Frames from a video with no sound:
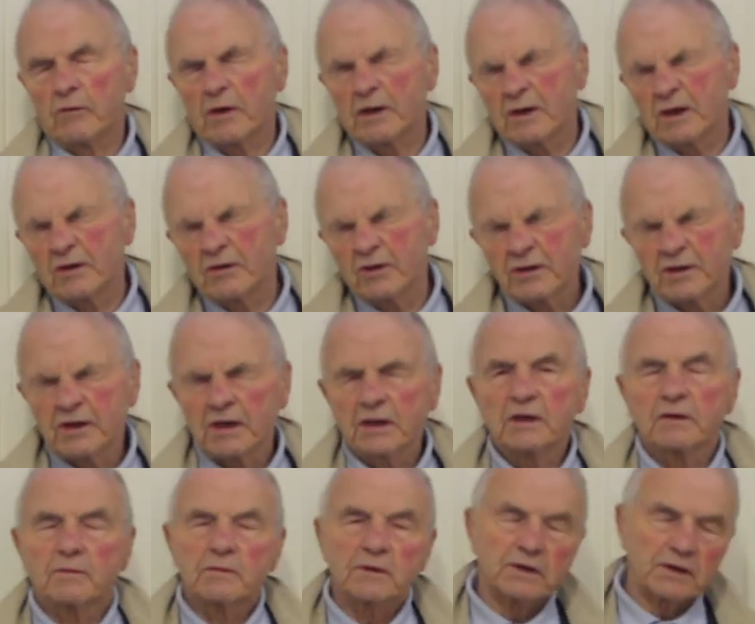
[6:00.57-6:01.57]
Another
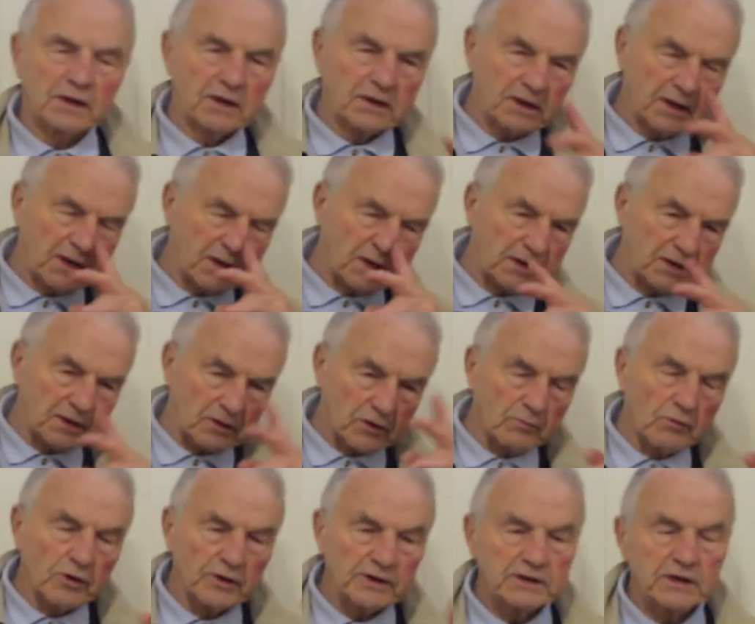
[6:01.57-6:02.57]
thing,
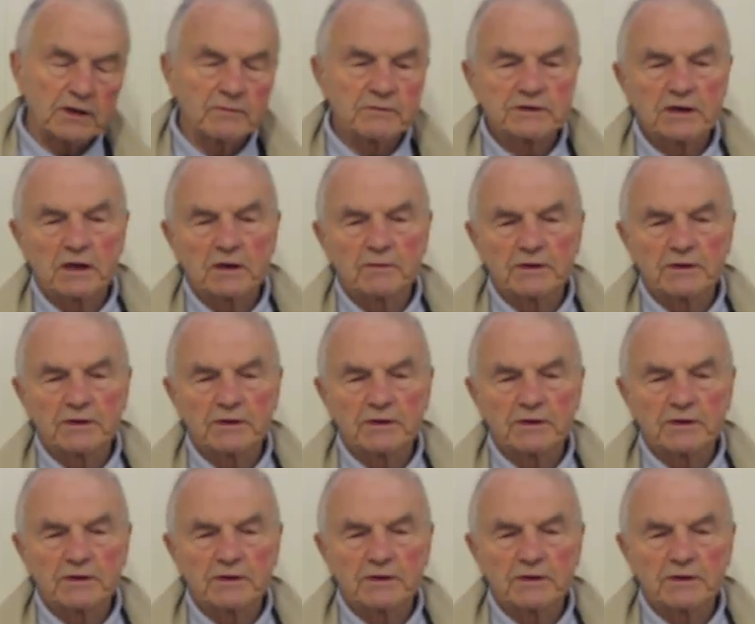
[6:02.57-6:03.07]
Camogie team has got a